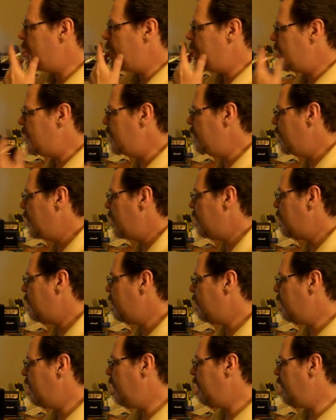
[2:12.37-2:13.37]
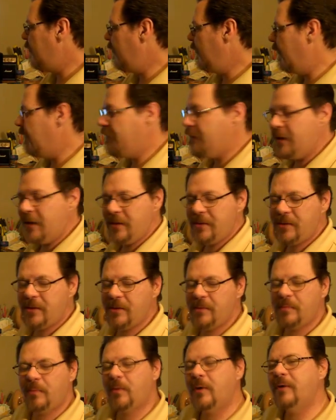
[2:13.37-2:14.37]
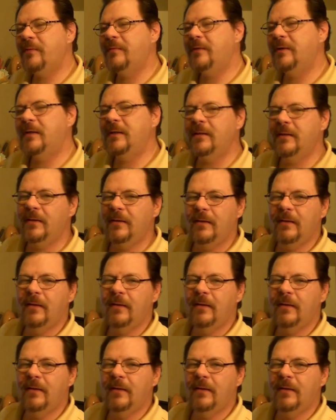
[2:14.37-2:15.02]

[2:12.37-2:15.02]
She makes her, everything's just perfect and